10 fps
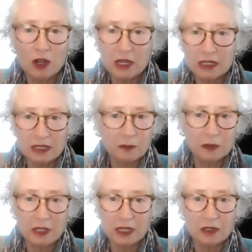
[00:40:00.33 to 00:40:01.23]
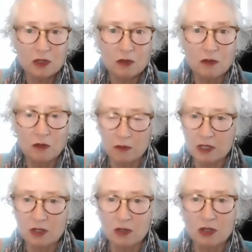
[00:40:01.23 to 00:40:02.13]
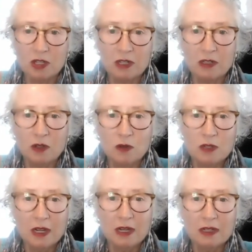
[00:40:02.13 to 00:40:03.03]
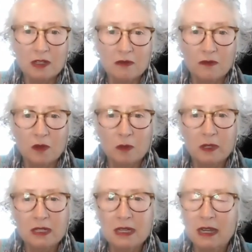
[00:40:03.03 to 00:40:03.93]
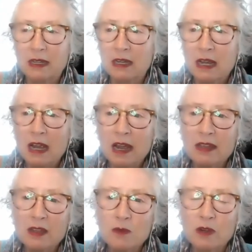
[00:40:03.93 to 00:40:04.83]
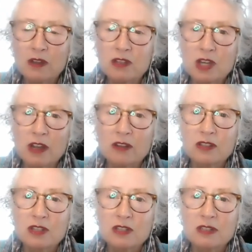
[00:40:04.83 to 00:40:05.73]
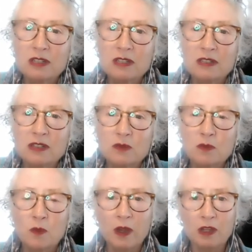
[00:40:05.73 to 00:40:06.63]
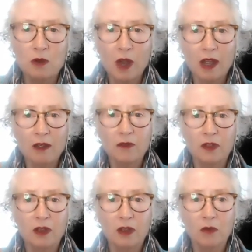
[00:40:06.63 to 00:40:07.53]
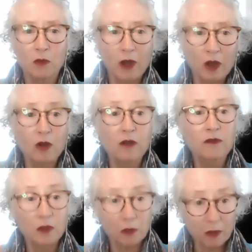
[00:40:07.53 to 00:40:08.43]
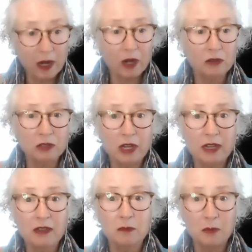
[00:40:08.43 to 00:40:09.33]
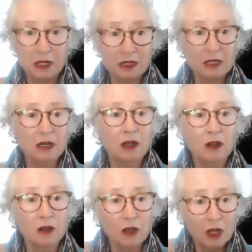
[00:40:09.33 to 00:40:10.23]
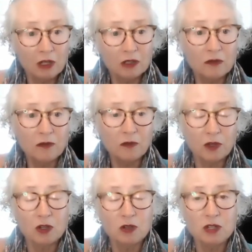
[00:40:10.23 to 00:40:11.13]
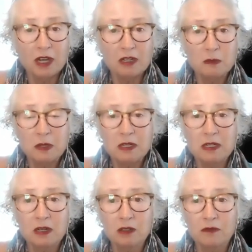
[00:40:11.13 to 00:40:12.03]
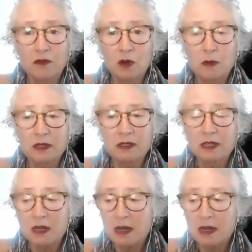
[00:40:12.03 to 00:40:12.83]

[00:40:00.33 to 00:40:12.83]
deeply into the research in cutaneous lymphomas. And I think one of the challenges is when you have the rare of the rare, like the the cutaneous B-cell lymphomas,